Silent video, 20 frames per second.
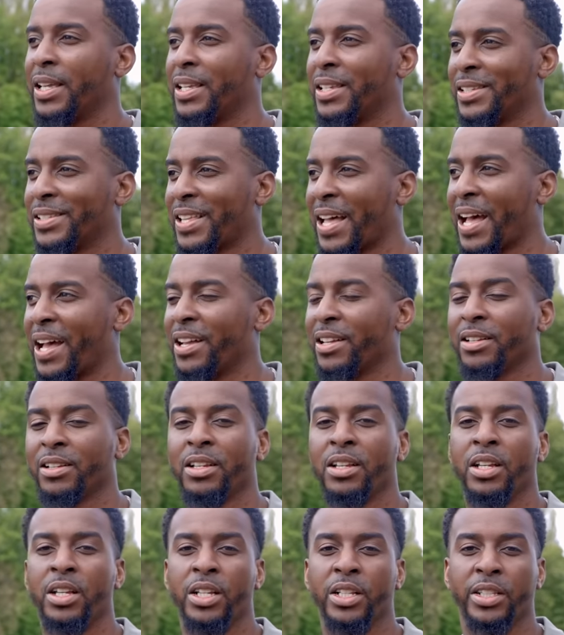is that
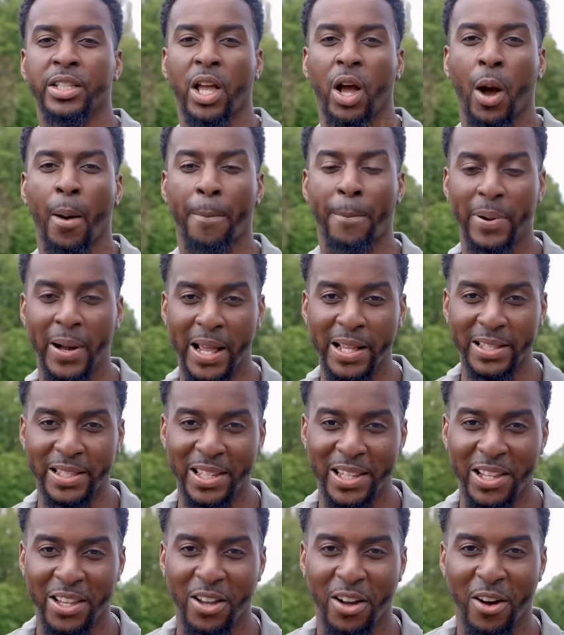there are
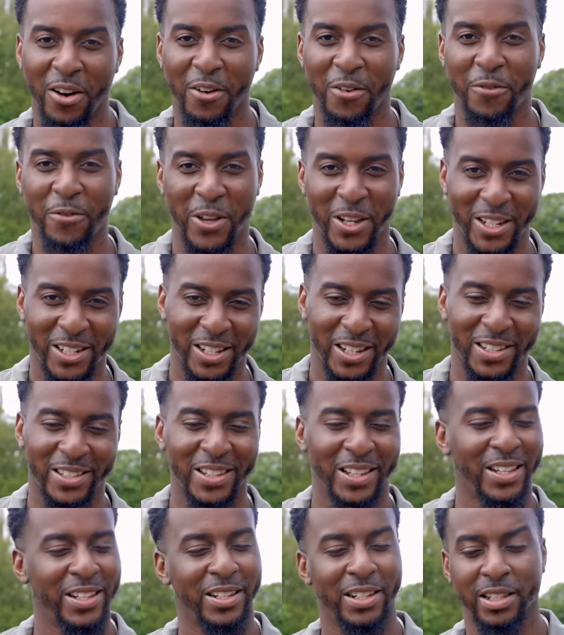plenty of
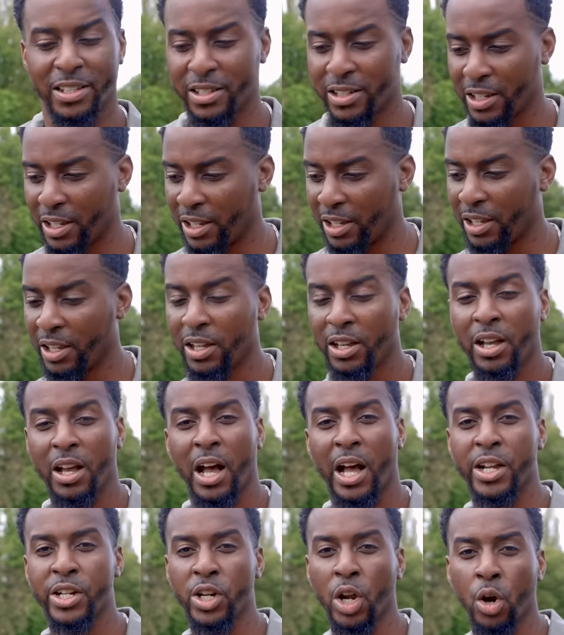fishes in the sea.
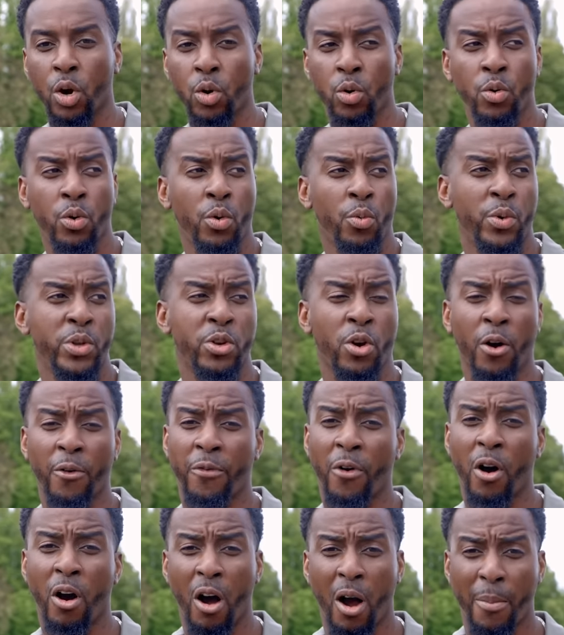I know when you go
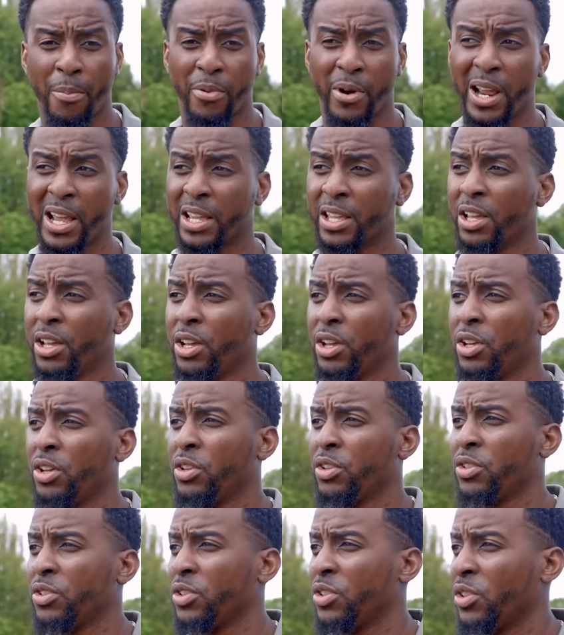for heartbreak,
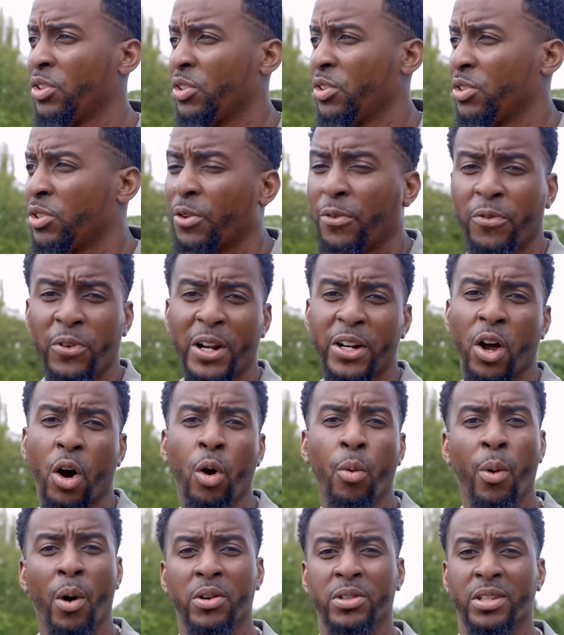you feel like the
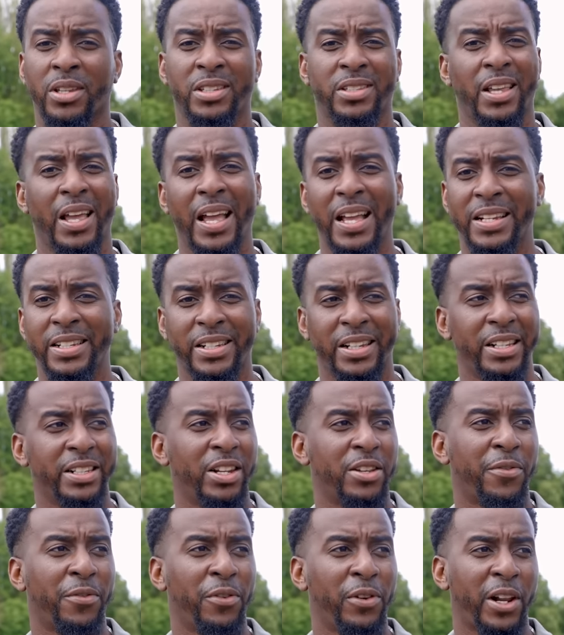whole world is
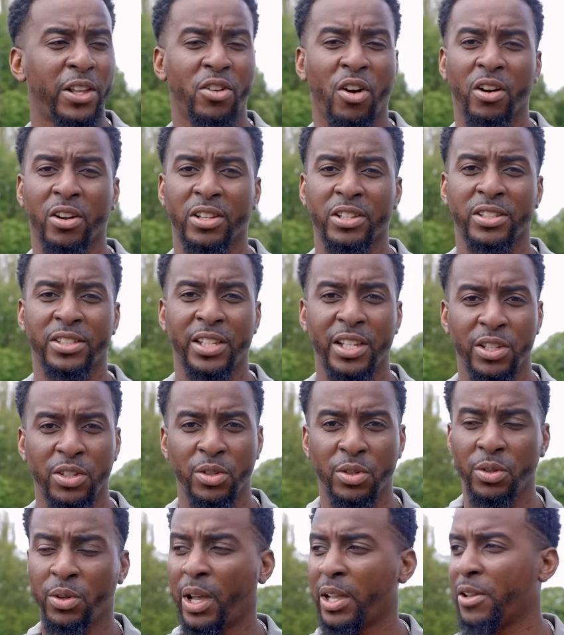ending, you feel like you can't
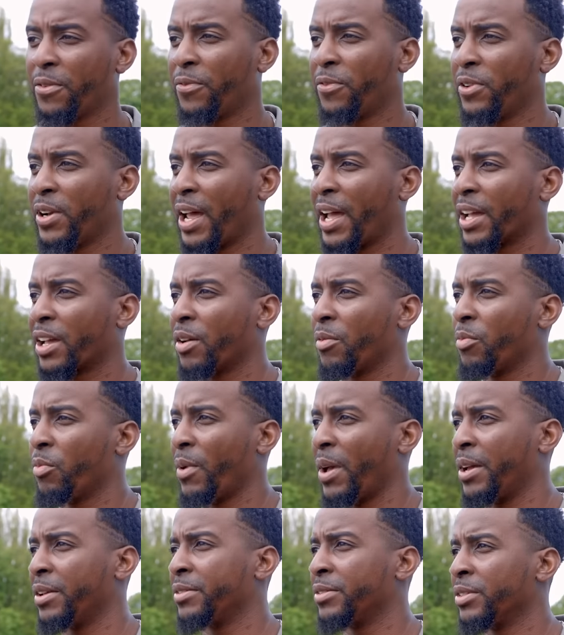continue, and you feel like,
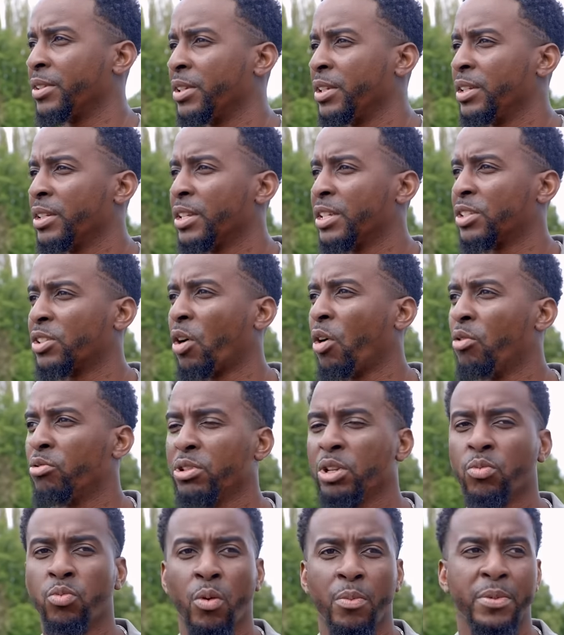man, this is the
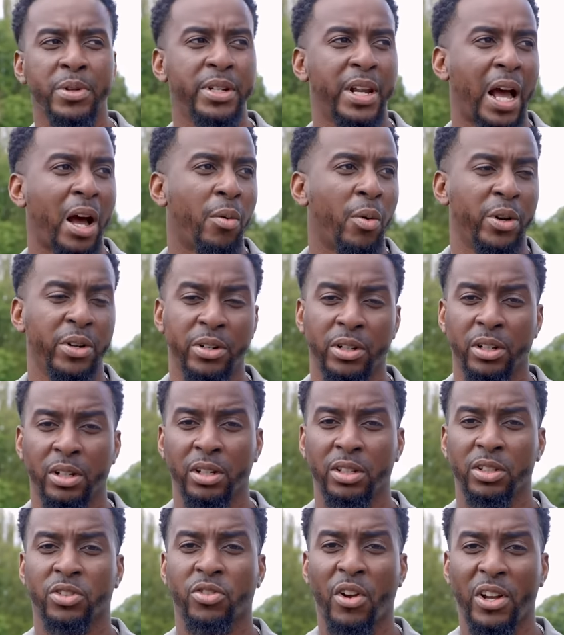only woman that I want.
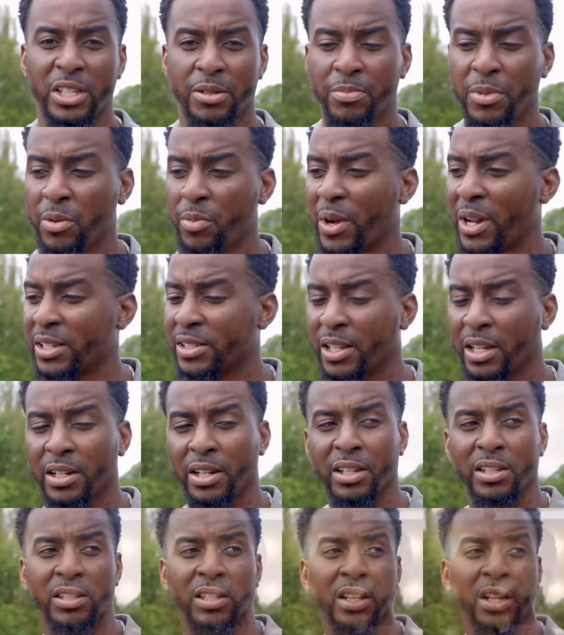Trust me when I say
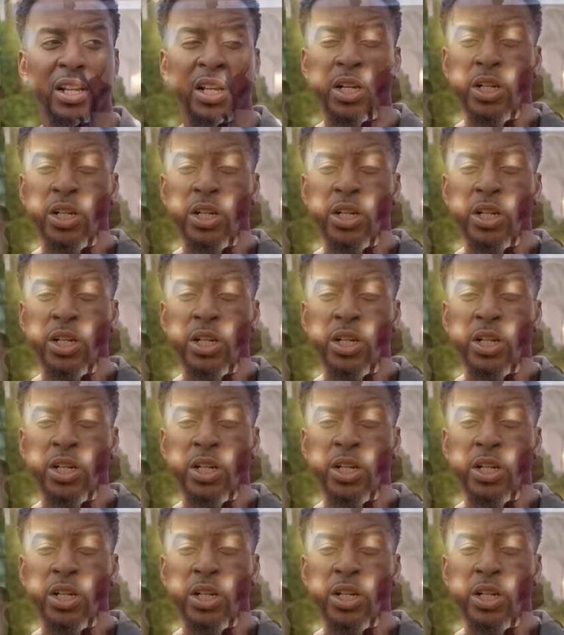this,